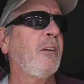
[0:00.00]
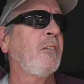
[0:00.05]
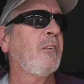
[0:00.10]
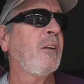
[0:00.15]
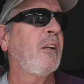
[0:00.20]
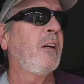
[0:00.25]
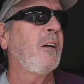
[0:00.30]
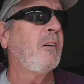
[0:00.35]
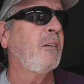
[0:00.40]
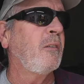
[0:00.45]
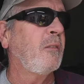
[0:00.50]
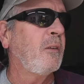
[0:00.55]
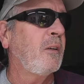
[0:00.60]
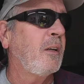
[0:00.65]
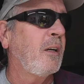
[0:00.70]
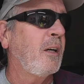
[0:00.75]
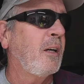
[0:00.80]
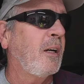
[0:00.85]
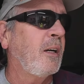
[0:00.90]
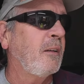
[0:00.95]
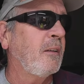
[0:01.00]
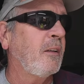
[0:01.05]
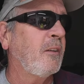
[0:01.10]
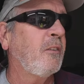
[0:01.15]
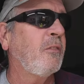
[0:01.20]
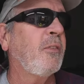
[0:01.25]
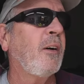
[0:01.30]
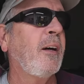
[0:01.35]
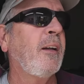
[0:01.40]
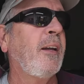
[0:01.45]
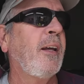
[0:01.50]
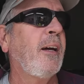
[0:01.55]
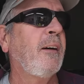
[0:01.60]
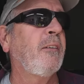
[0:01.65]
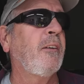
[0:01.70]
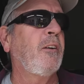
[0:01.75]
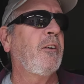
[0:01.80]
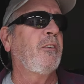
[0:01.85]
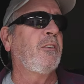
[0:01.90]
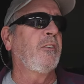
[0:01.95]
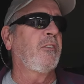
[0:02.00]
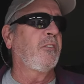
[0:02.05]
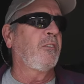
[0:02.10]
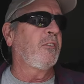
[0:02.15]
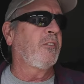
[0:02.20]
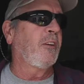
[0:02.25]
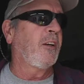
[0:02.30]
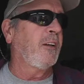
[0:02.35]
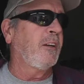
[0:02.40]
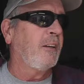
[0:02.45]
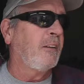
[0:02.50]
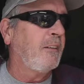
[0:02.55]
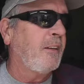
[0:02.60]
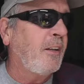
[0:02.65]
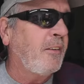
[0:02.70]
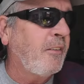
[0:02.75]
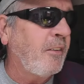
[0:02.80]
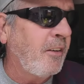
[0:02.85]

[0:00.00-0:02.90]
I don't know. Let's find out here in just a second.